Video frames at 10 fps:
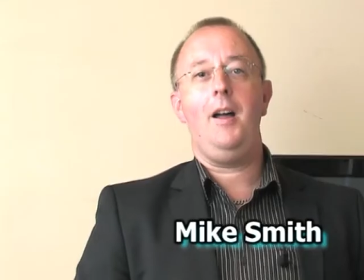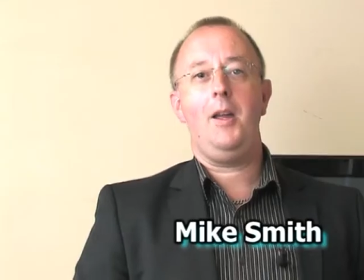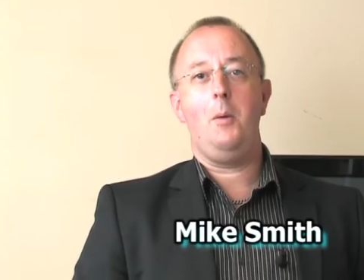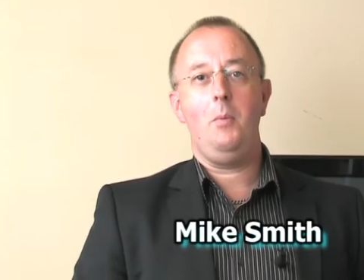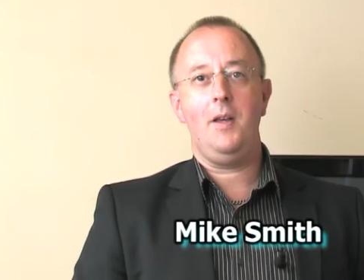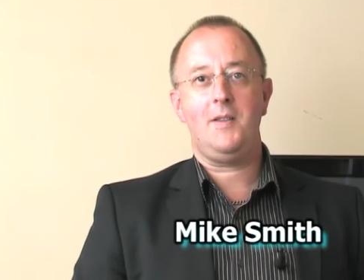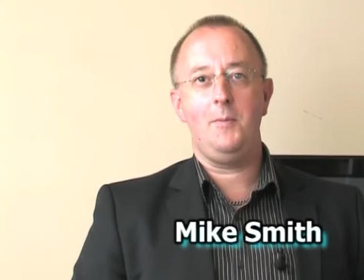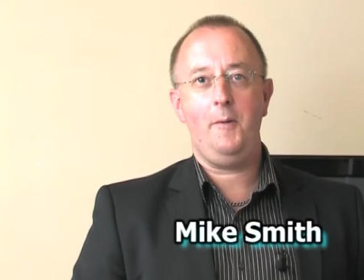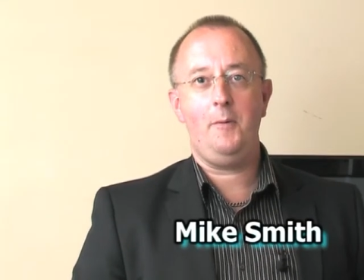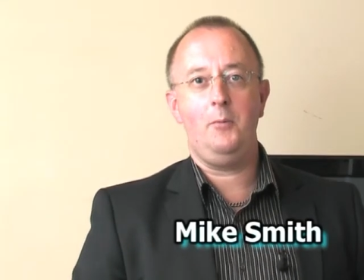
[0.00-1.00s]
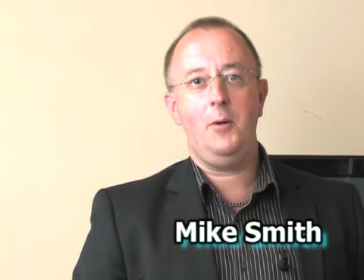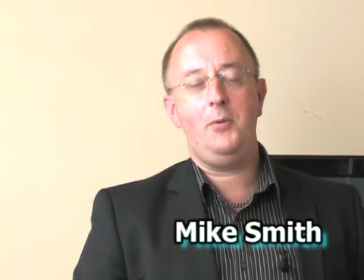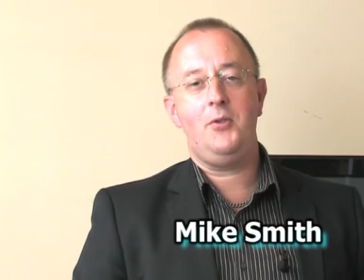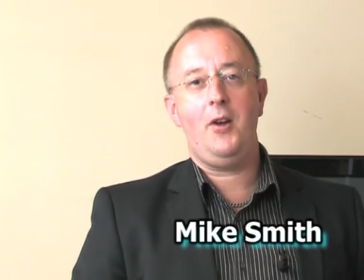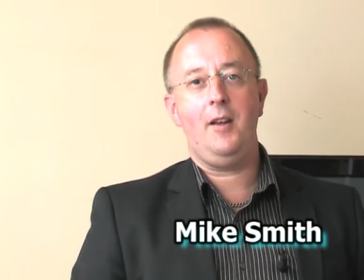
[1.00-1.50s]
Hi, I'm Mike Smith from
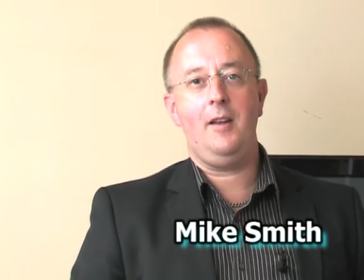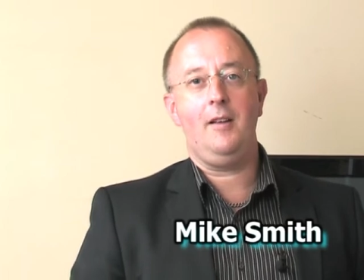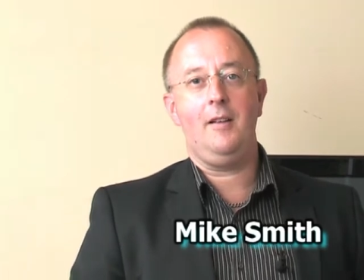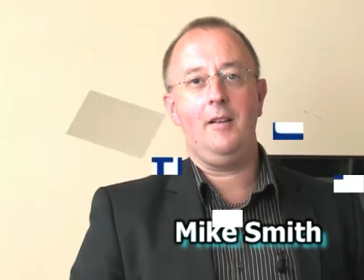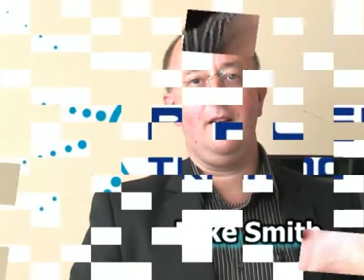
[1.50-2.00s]
Ripley Training.